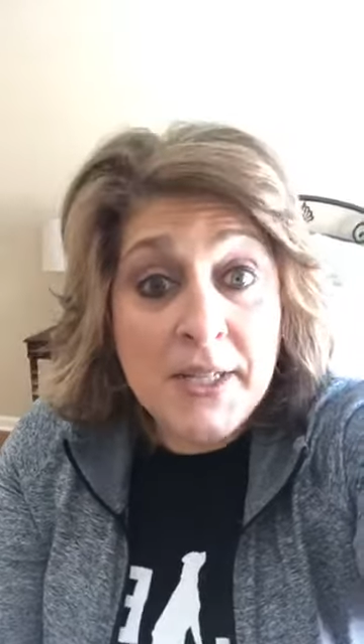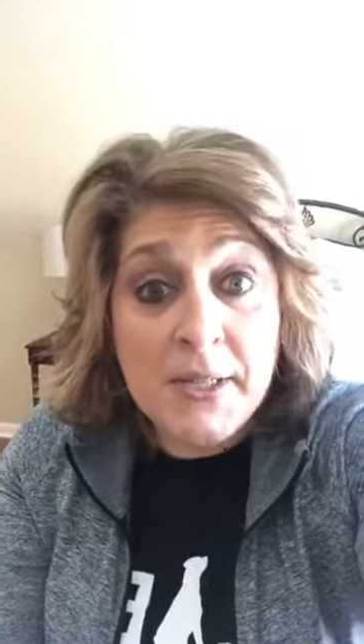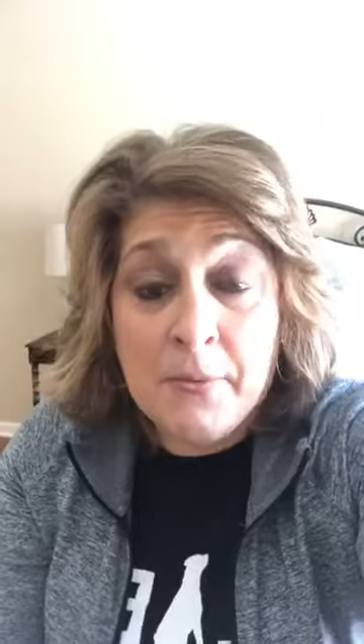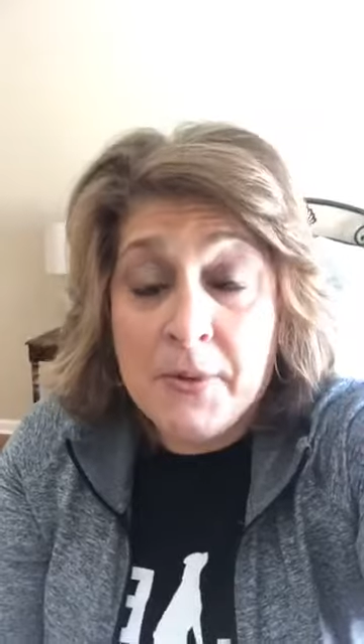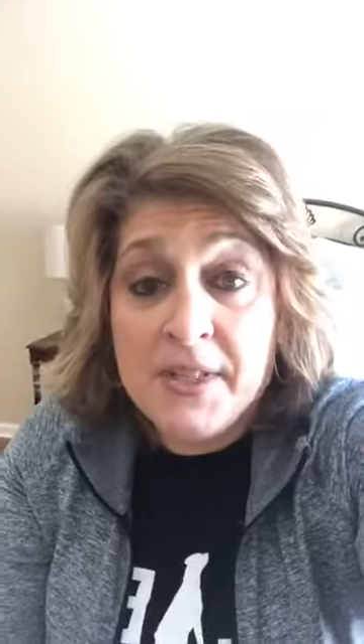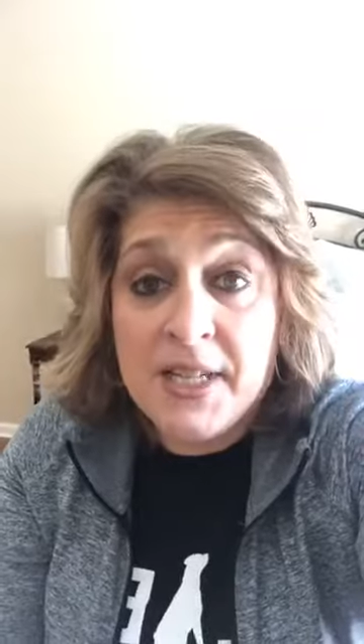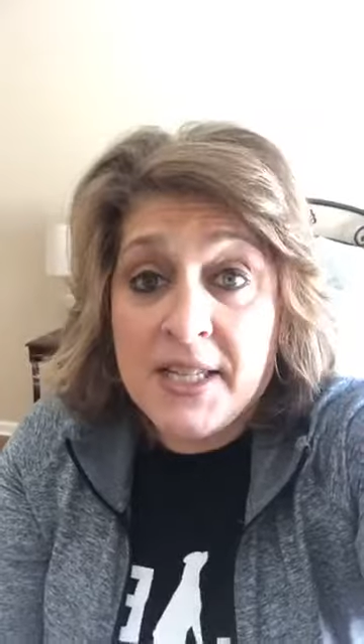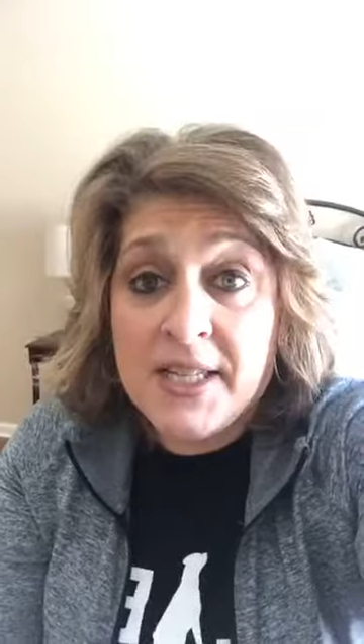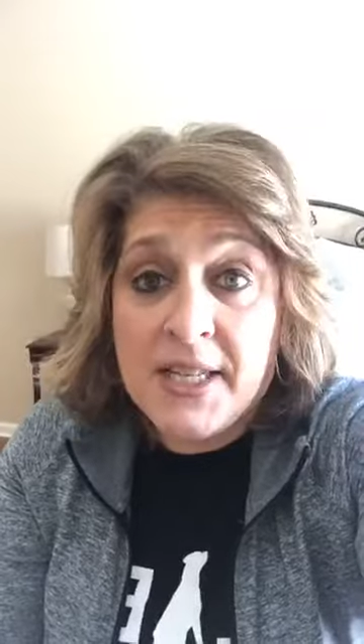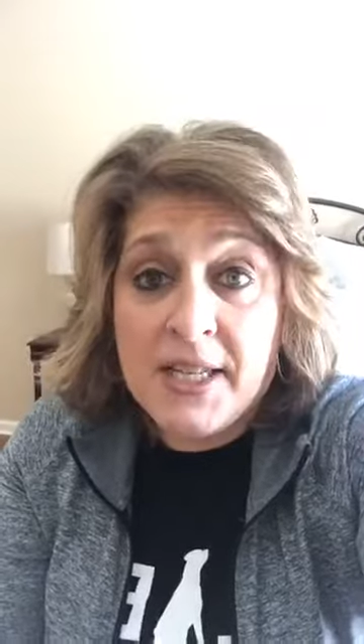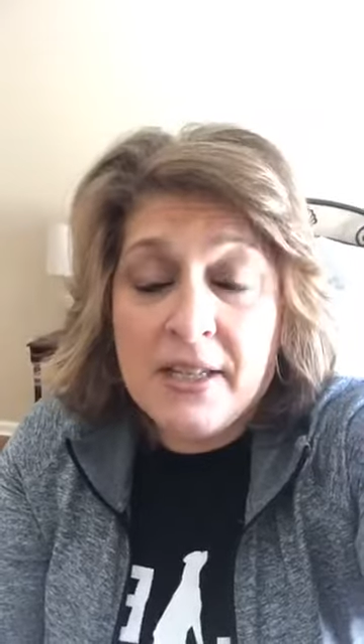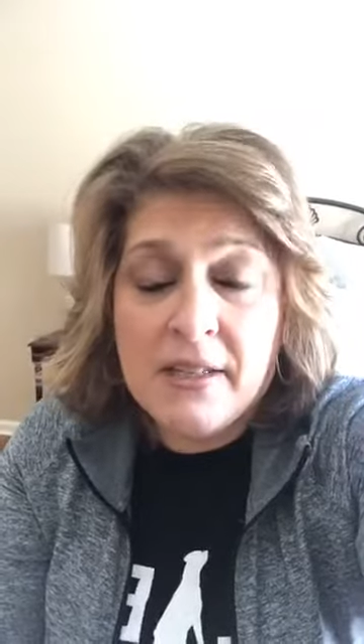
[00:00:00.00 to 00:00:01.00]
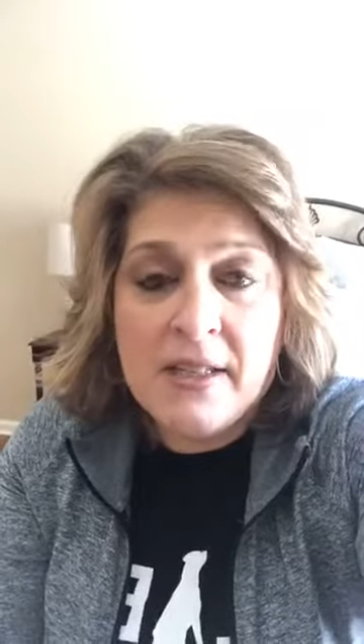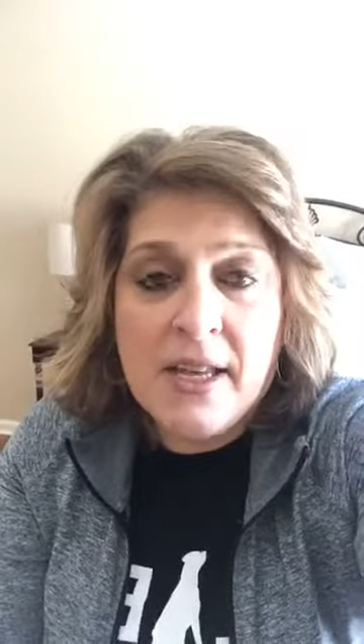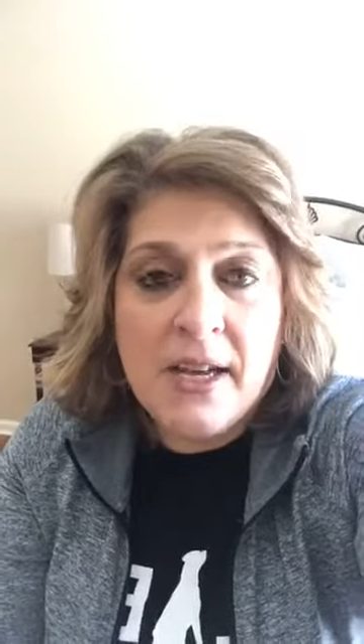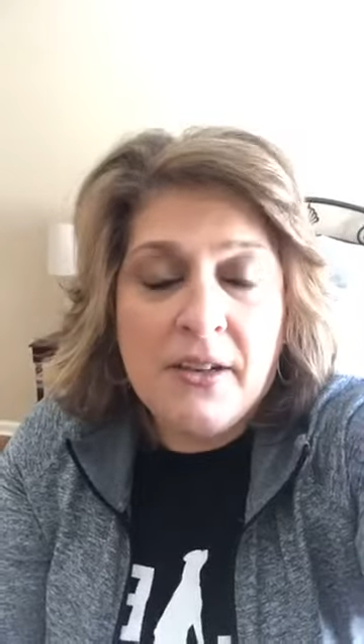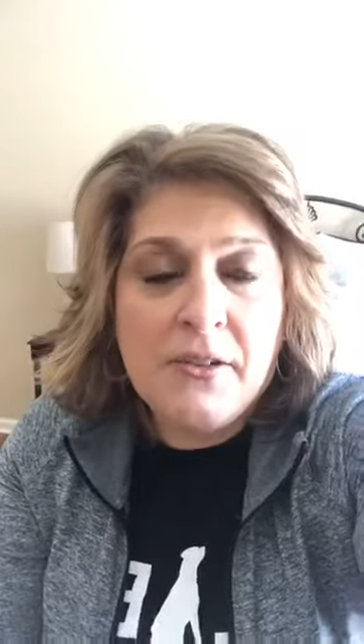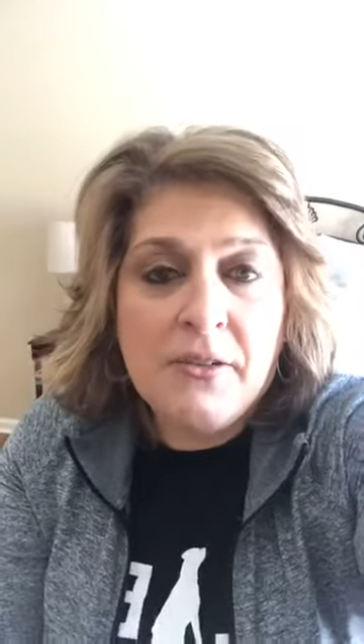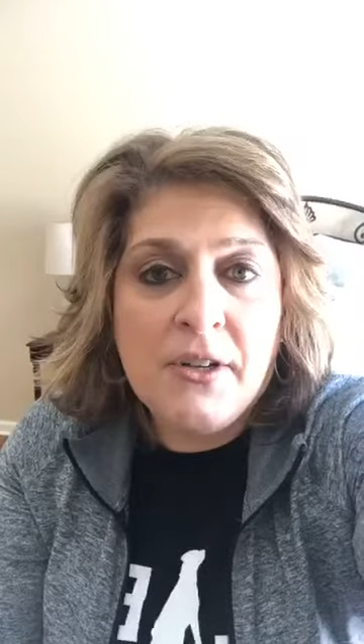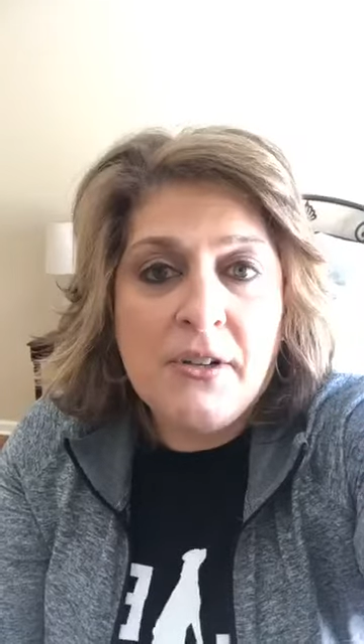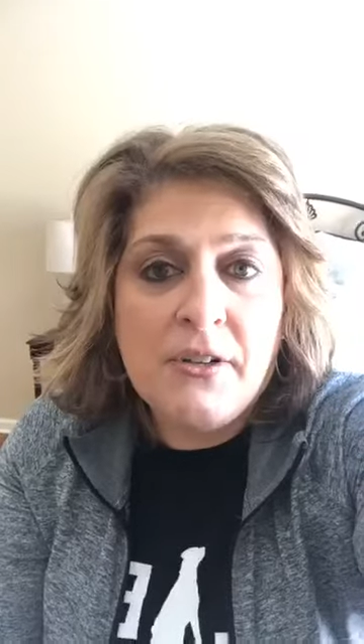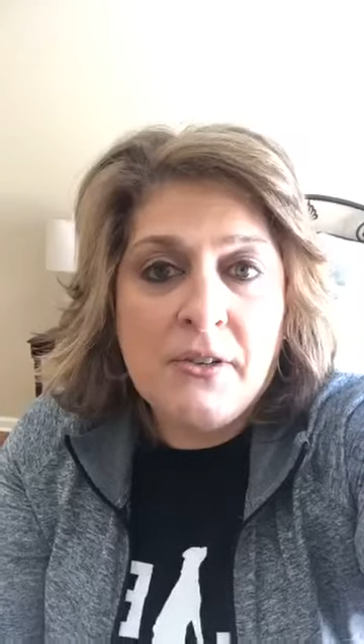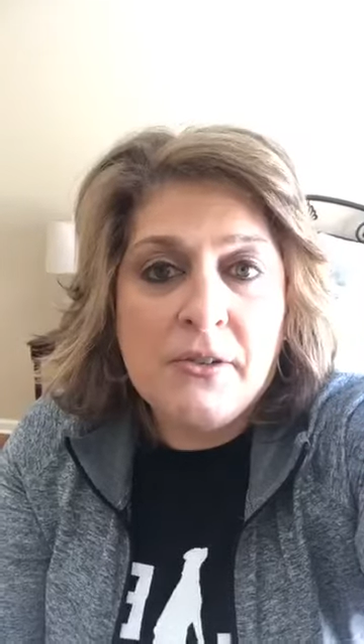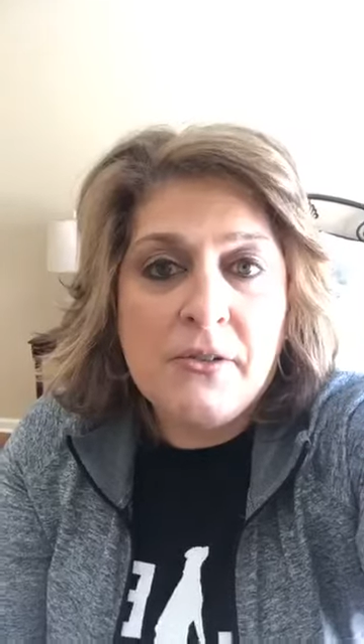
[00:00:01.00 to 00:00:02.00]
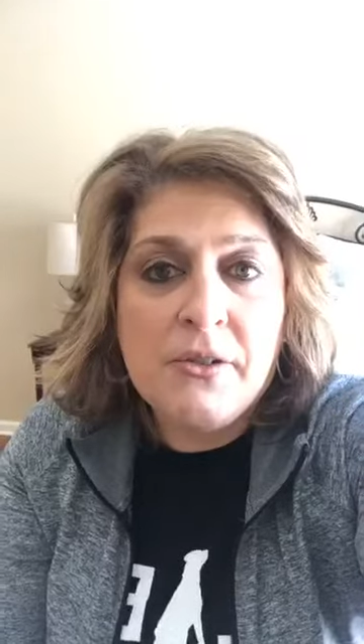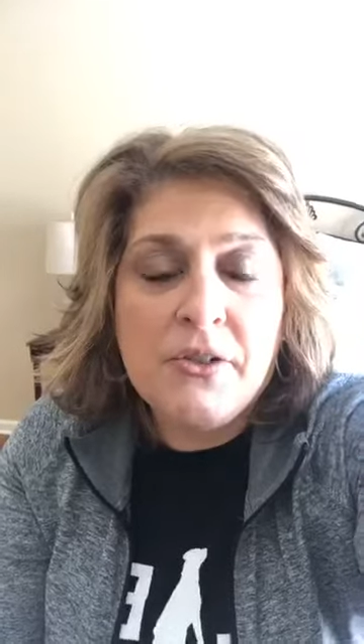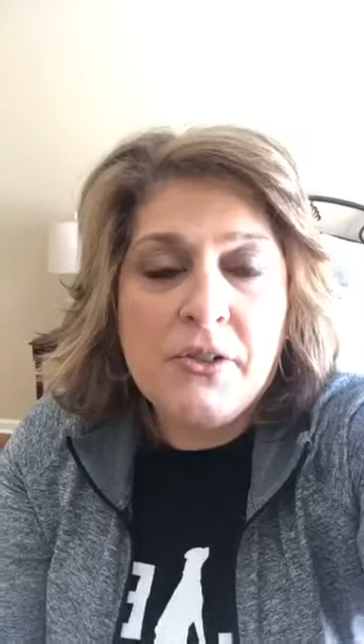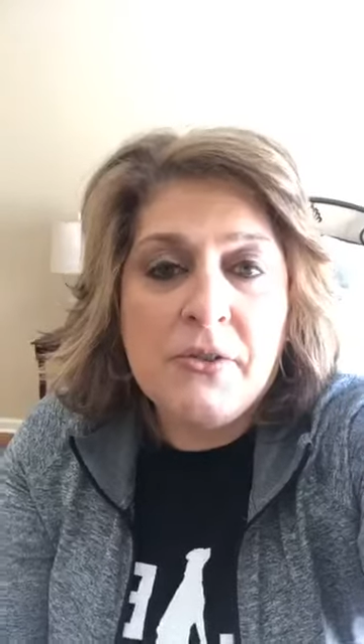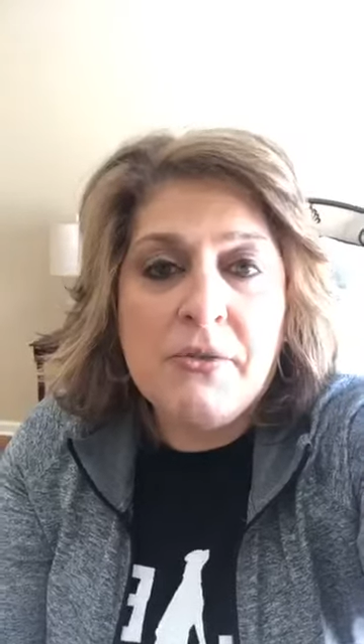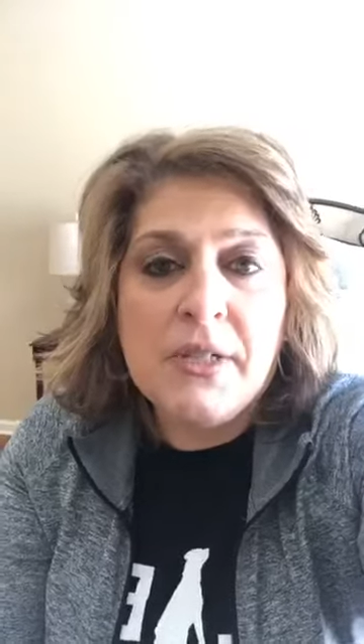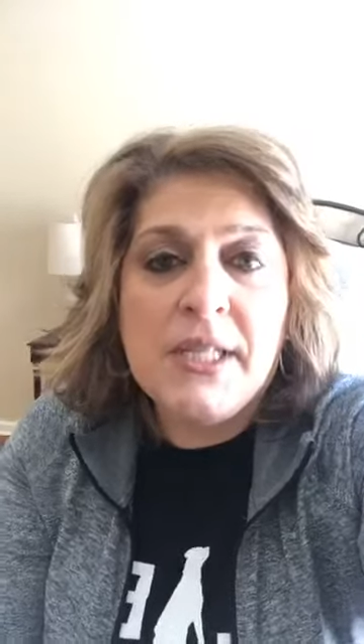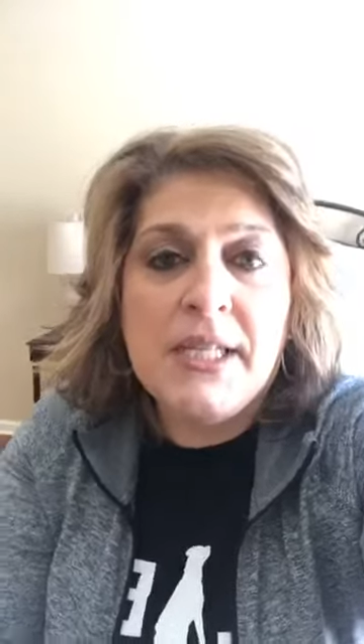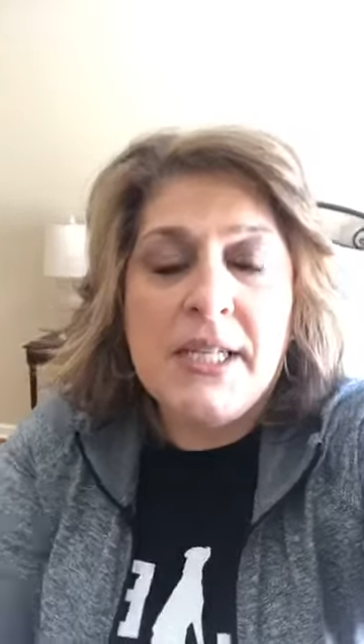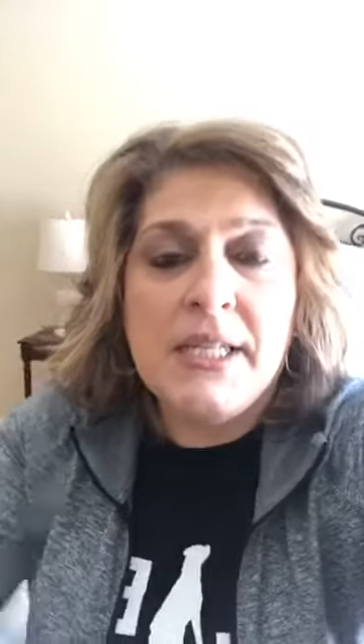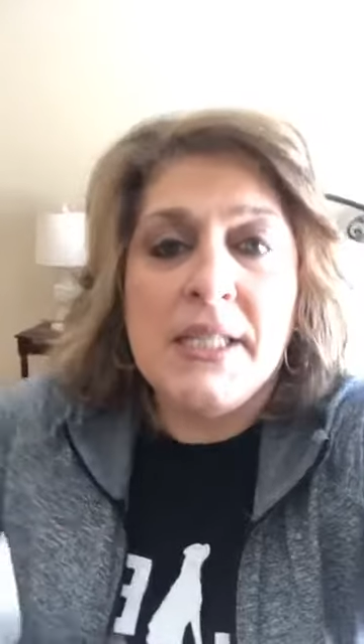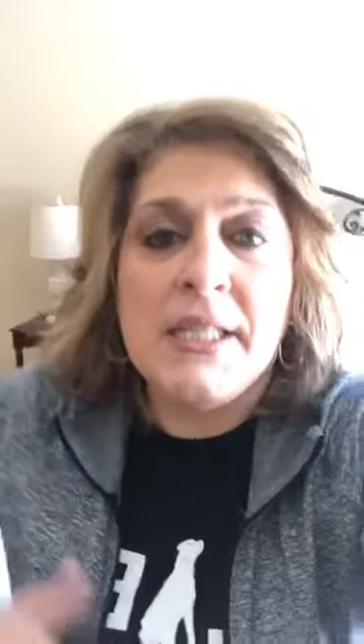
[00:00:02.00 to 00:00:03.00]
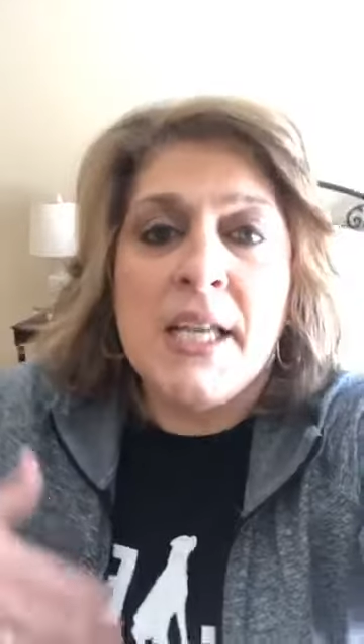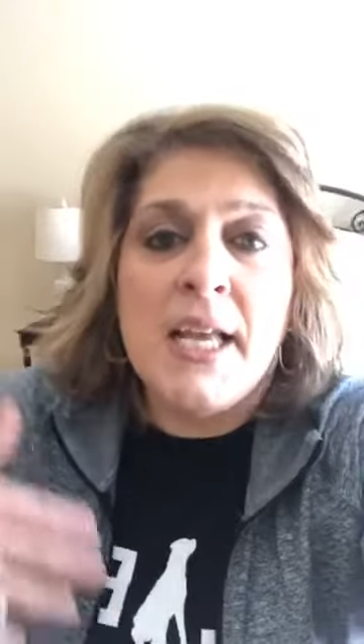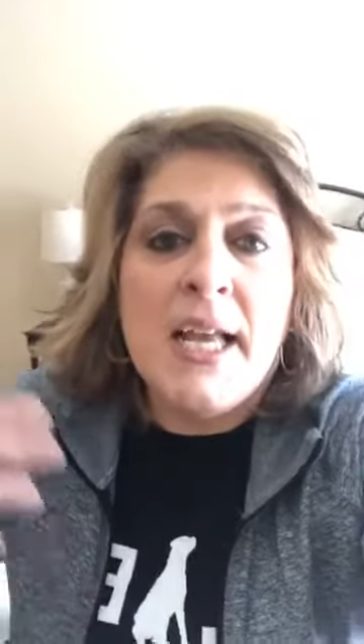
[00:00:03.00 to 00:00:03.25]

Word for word: simple technique that you can use to release